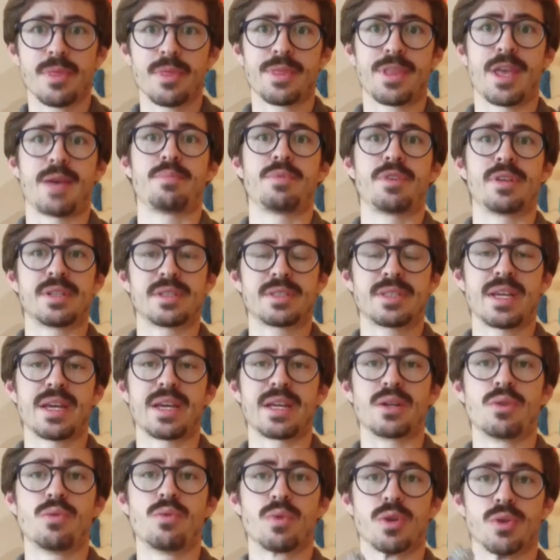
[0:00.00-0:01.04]
That being
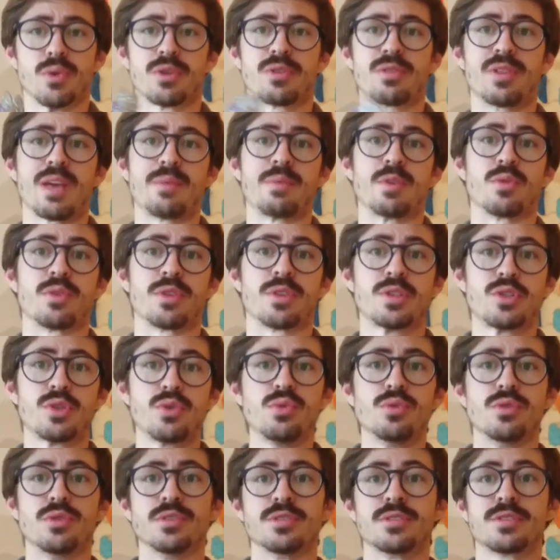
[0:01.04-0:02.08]
said, when we're climbing with
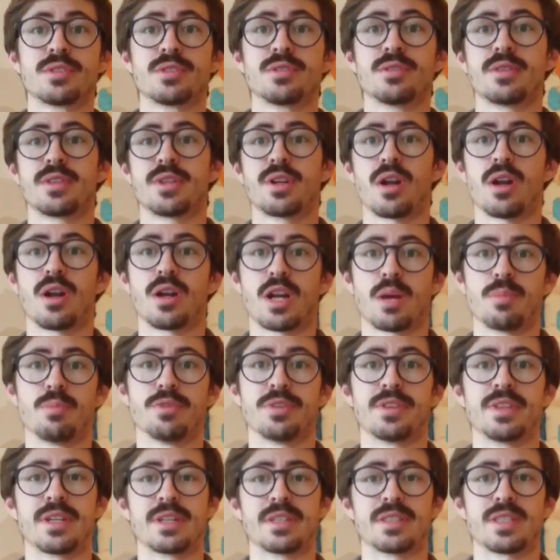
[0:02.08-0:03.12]
tools, there are a couple
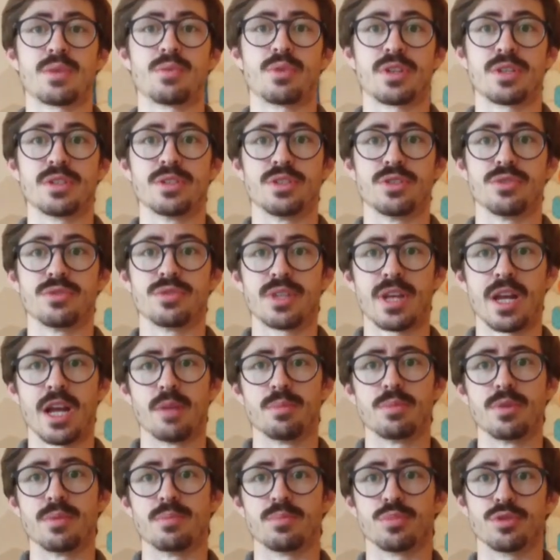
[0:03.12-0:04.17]
things that we can do to
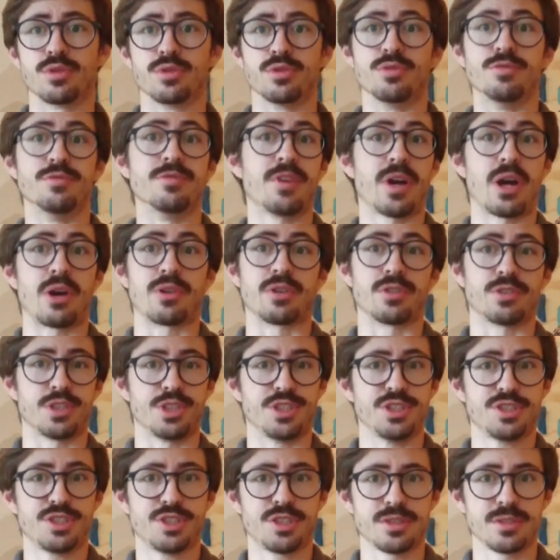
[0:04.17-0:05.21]
help improve our
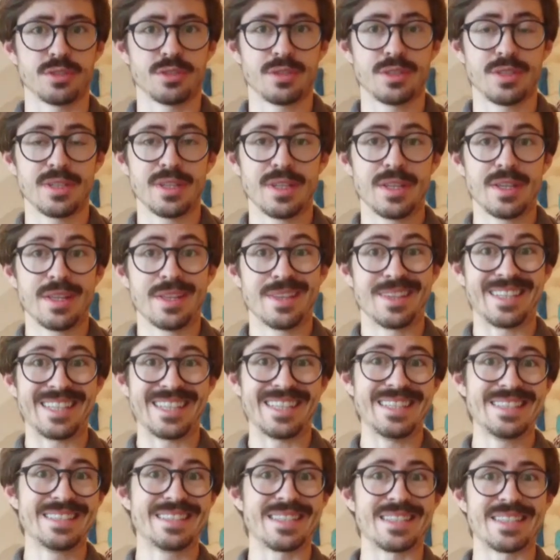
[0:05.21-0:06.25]
reach. The
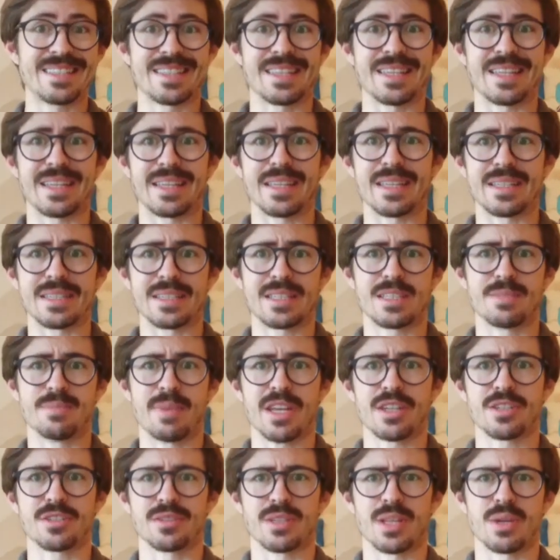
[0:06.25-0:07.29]
easiest thing is to
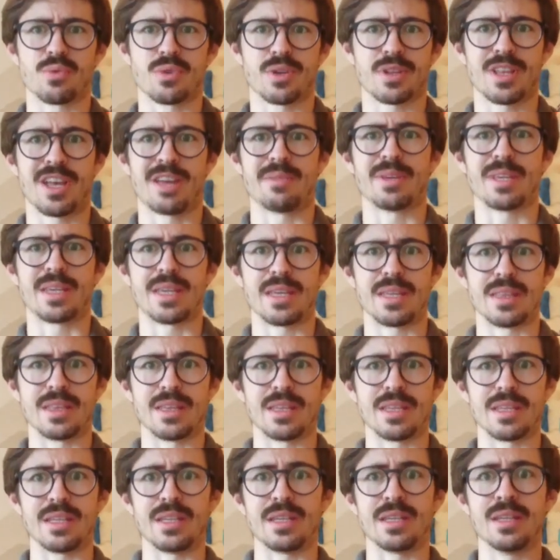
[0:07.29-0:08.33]
make sure that we're climbing in
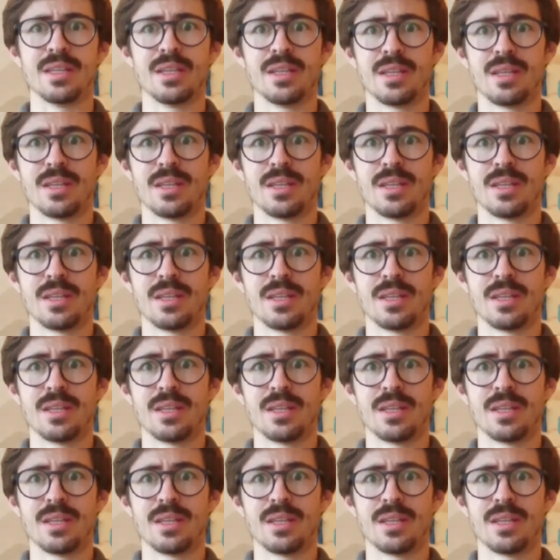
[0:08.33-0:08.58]
the